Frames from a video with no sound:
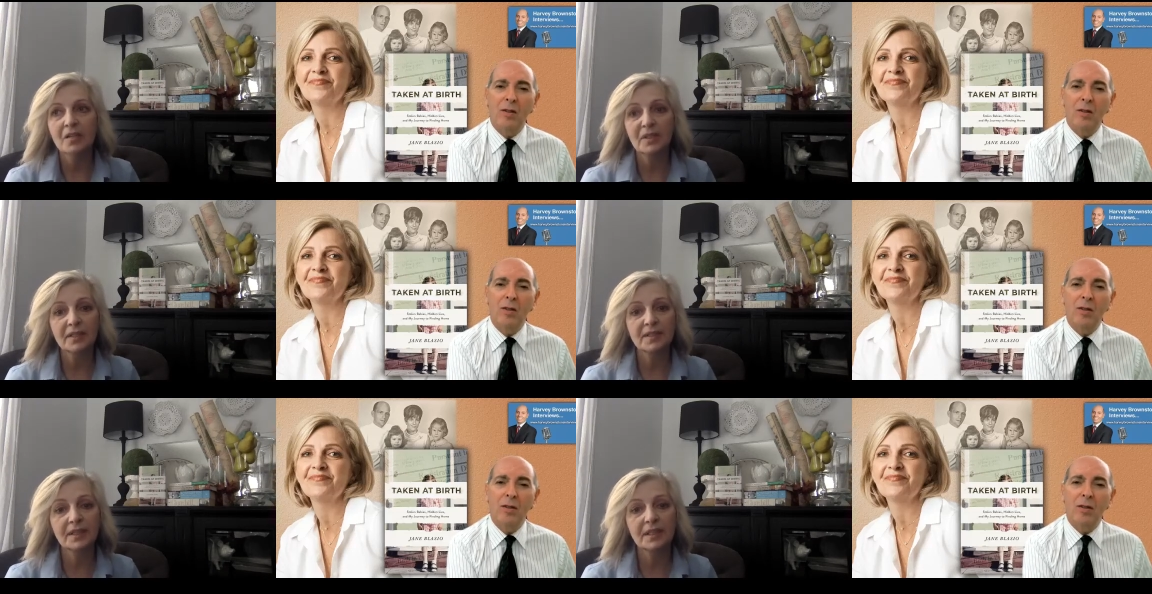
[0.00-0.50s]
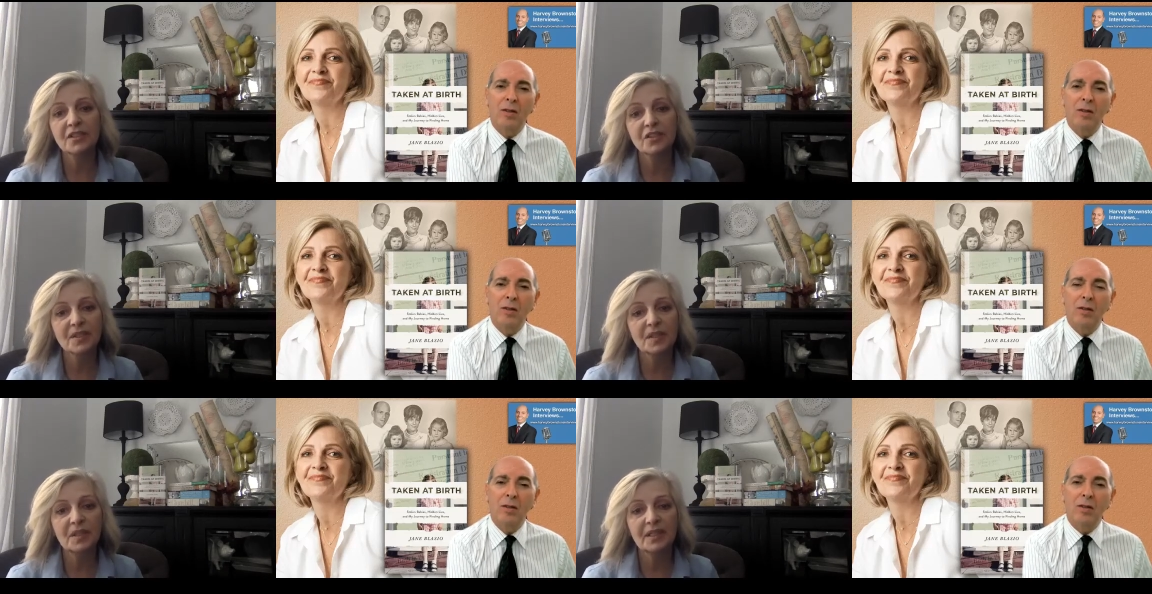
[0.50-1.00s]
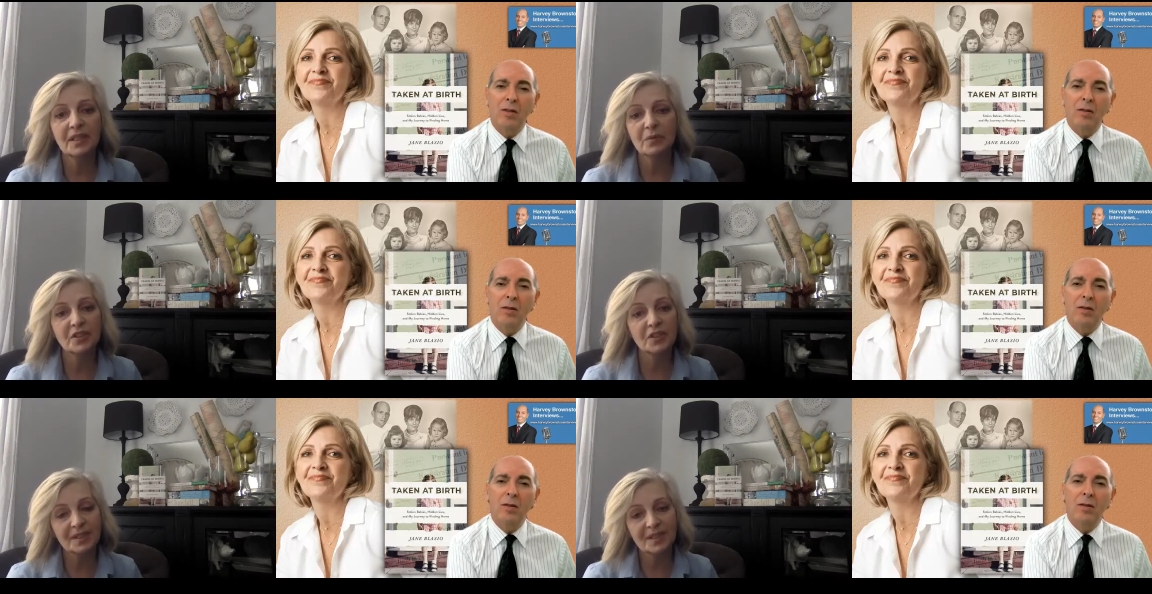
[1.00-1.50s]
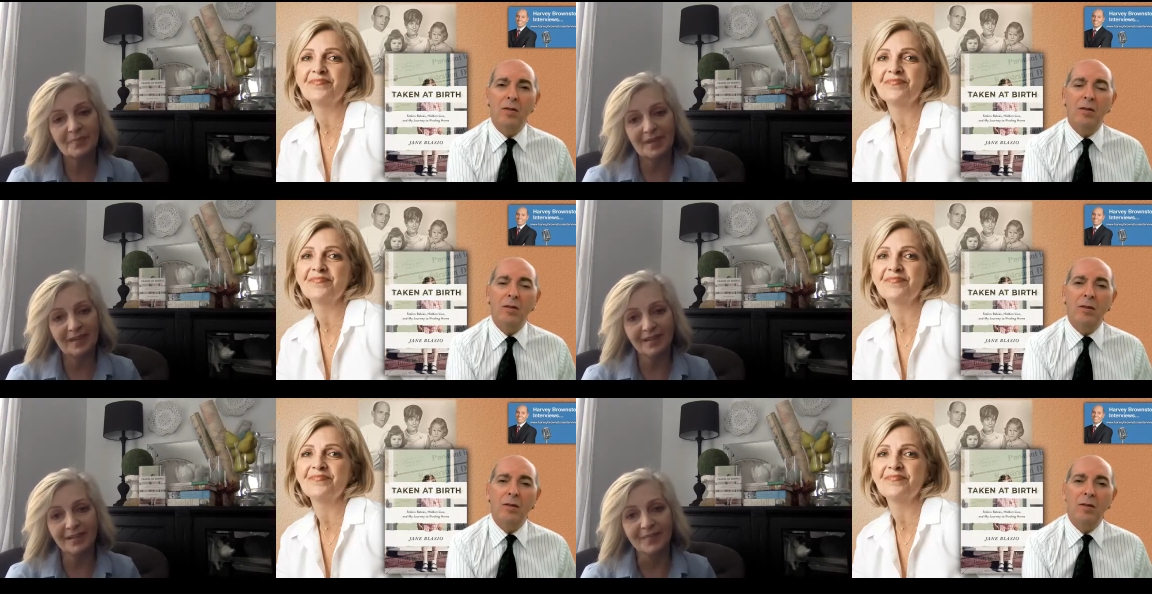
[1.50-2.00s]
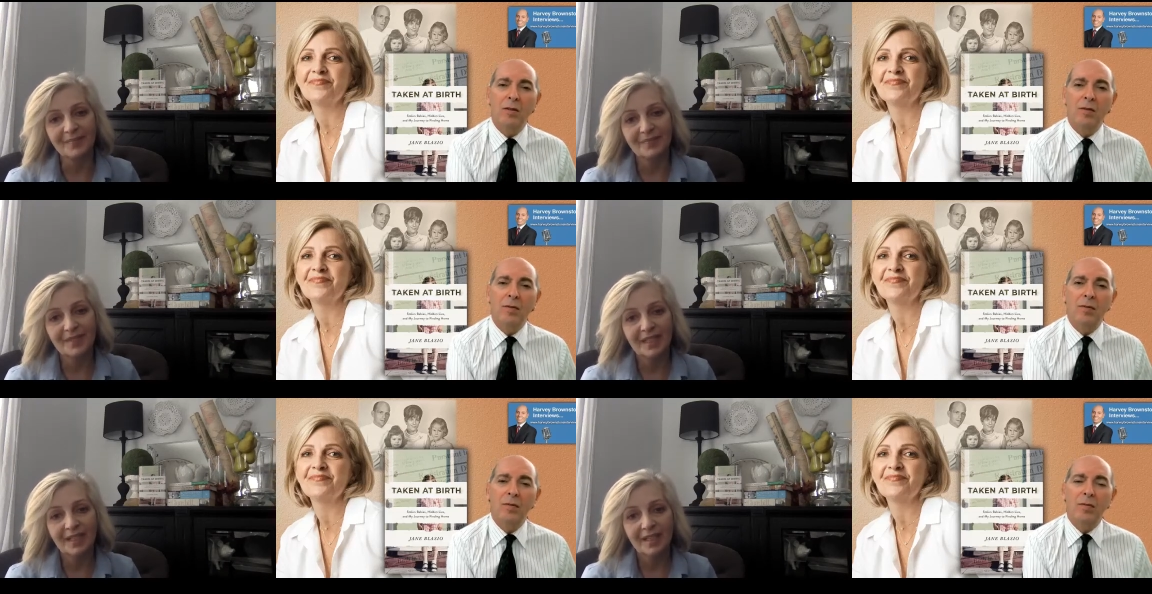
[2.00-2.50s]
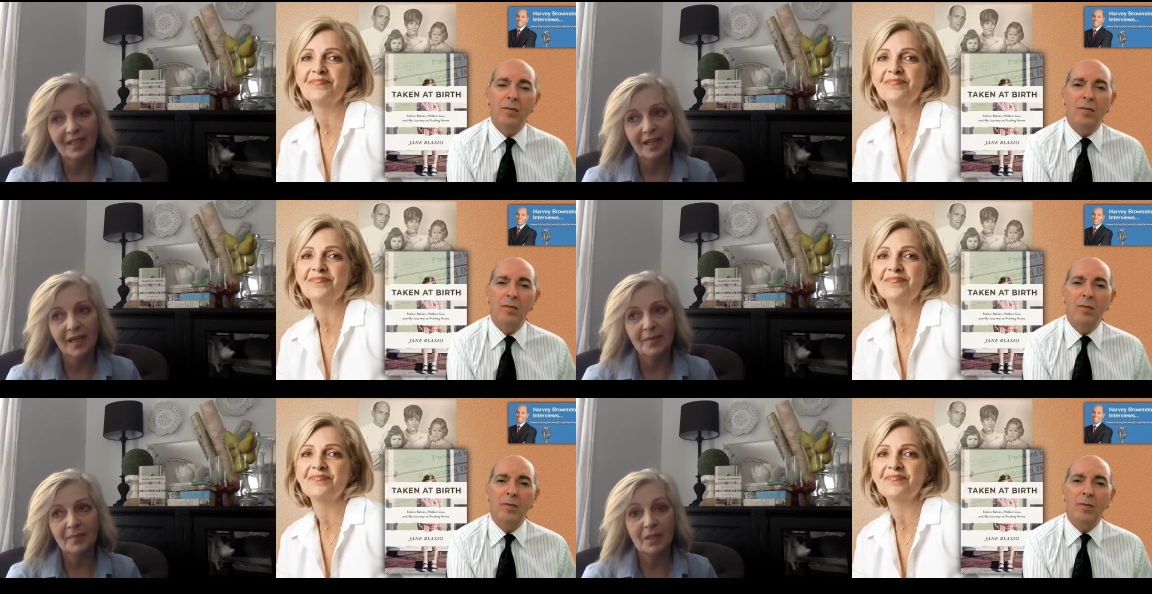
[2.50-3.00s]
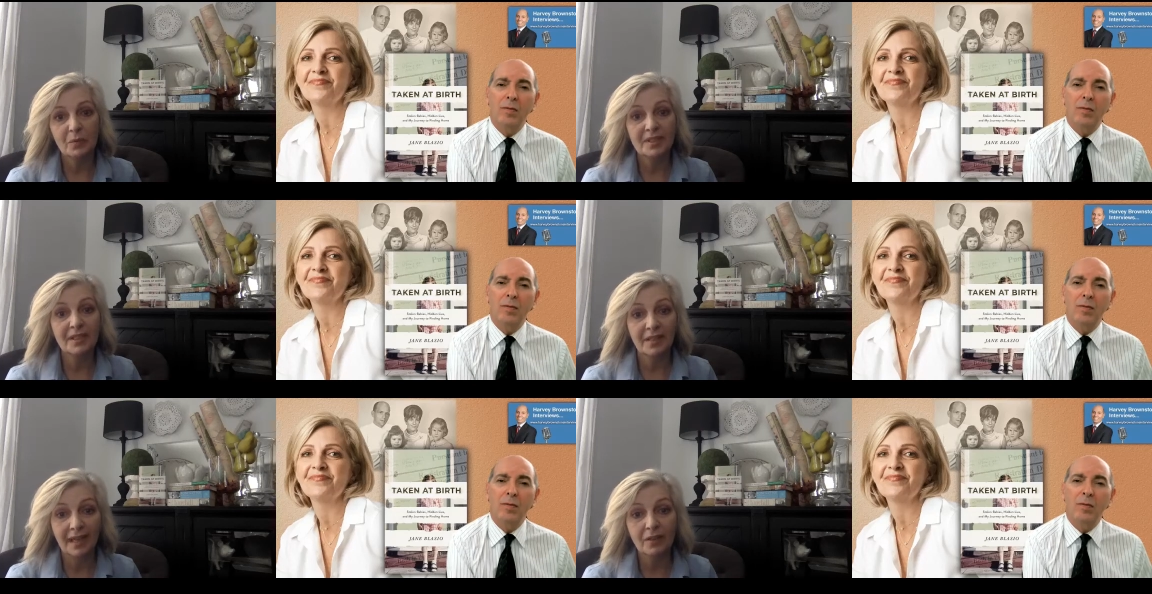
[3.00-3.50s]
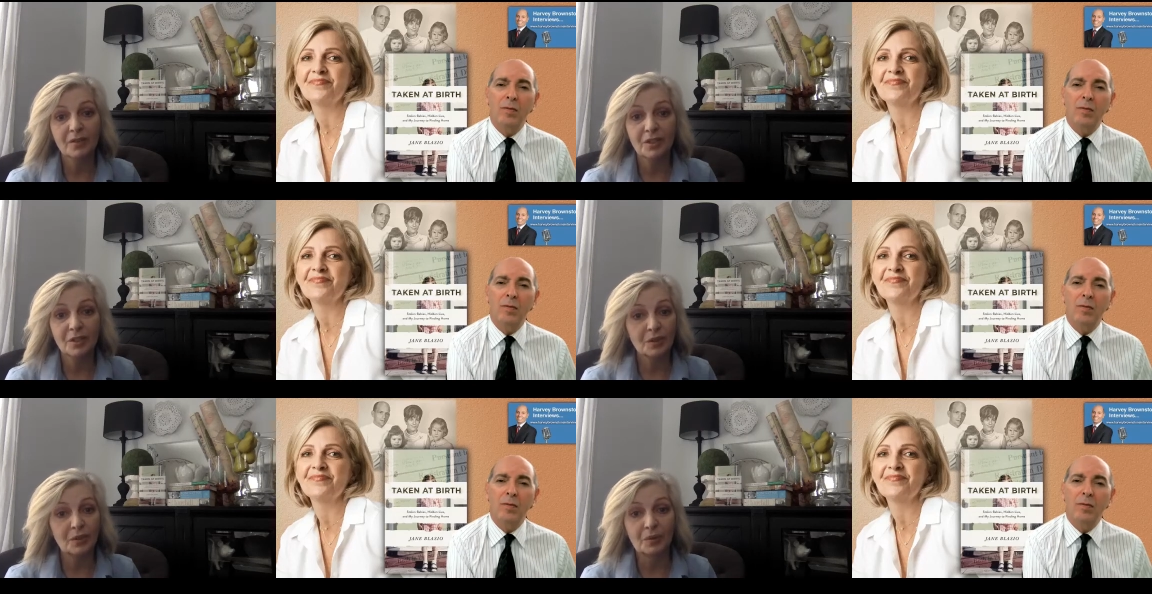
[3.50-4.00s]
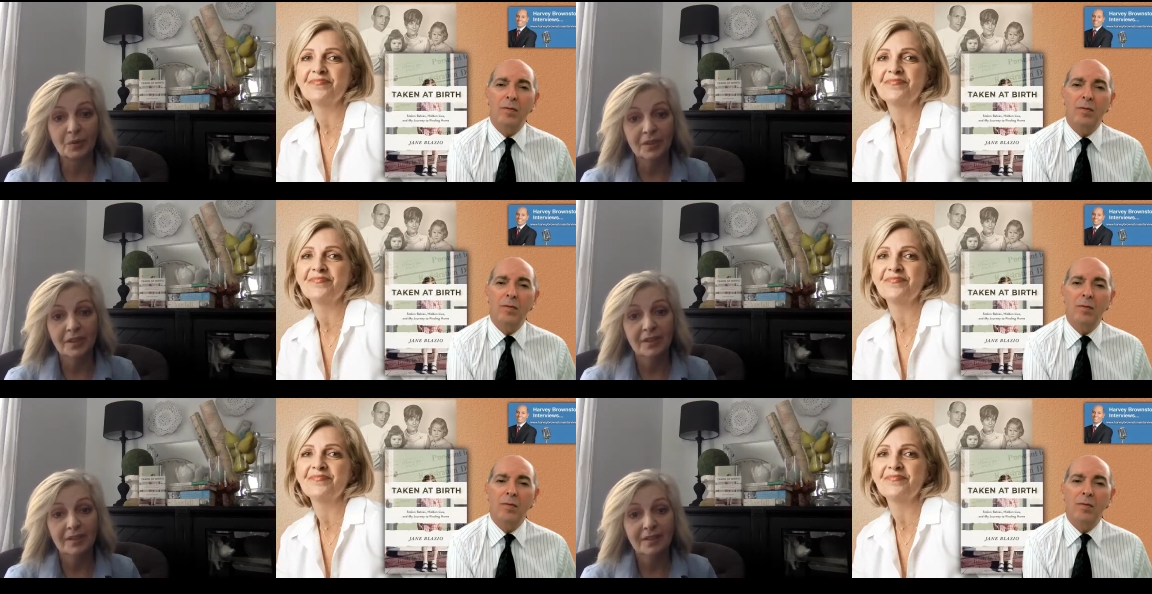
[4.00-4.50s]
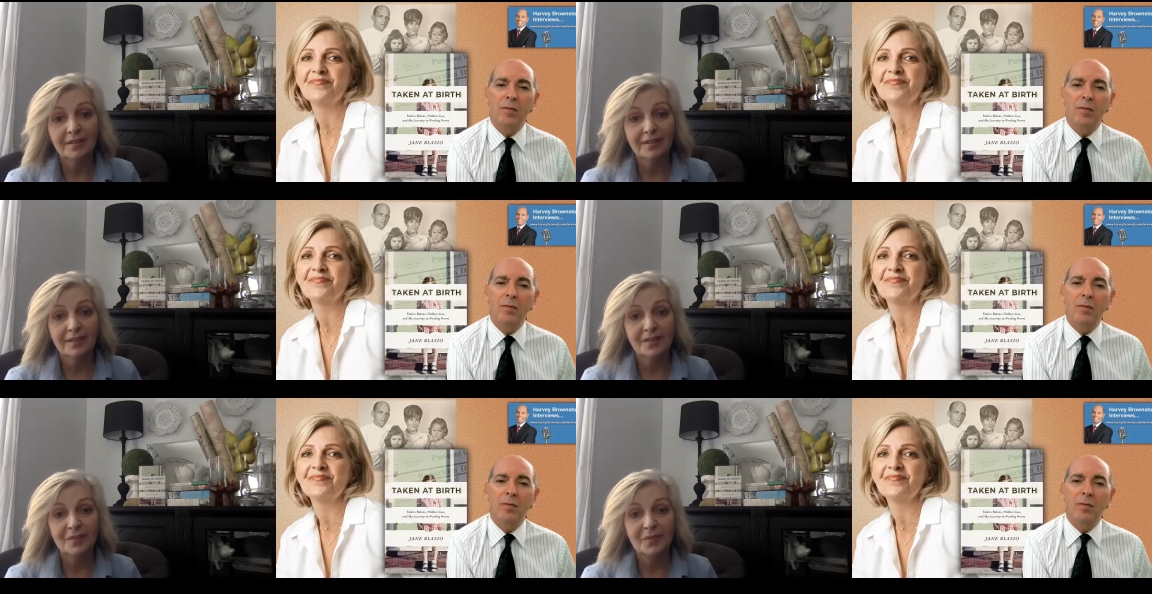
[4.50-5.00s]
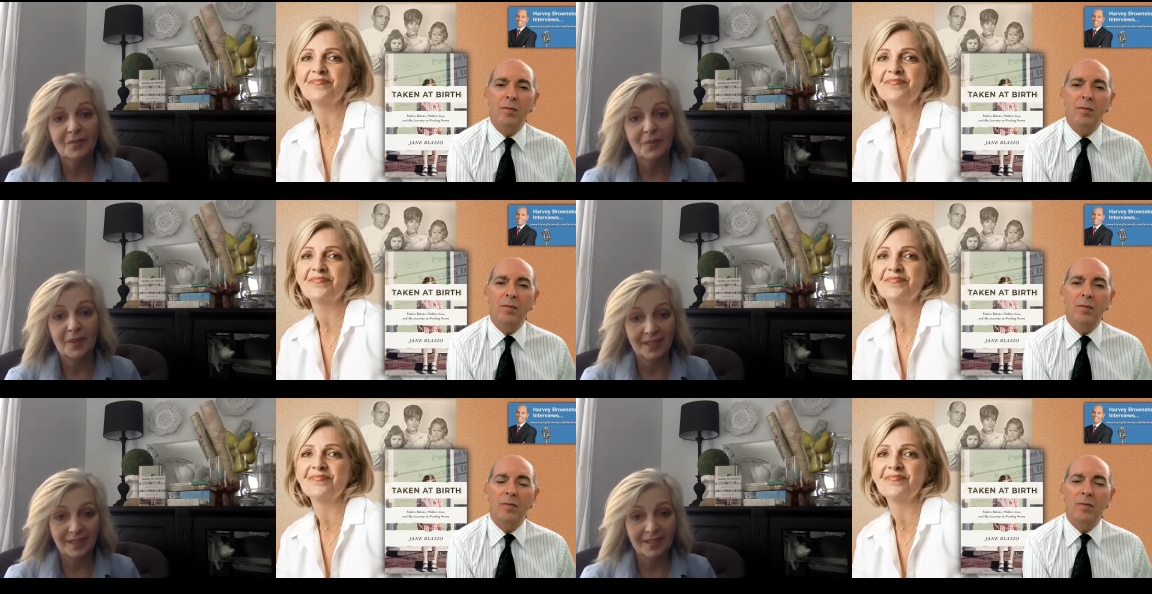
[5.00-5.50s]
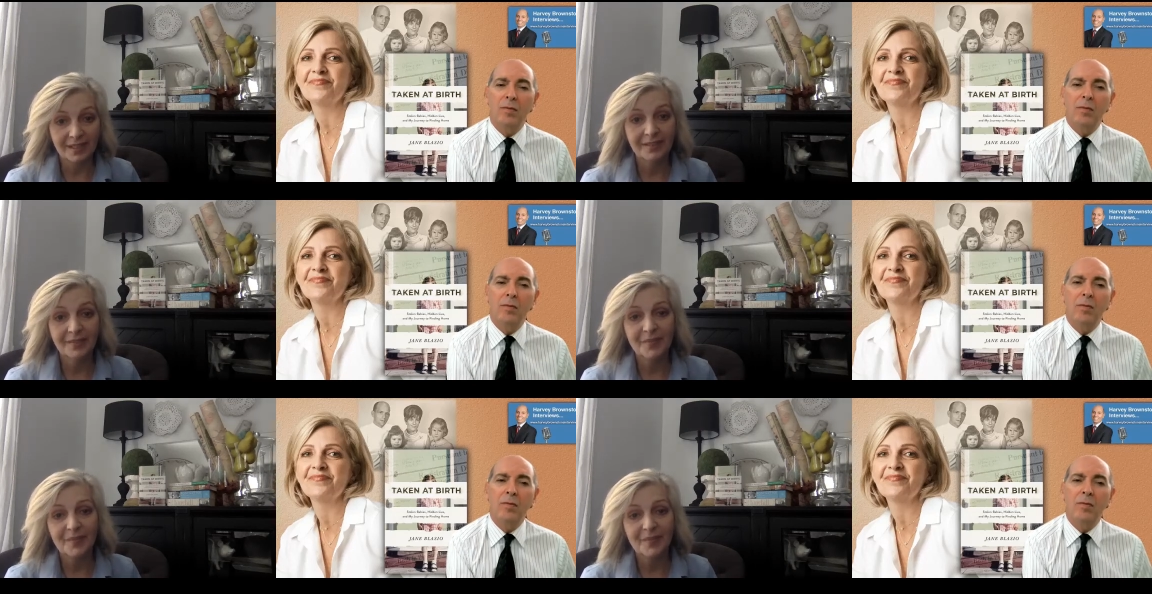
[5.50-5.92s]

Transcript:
Speaker 1: Because he was just a man. He was allowed to do what he did.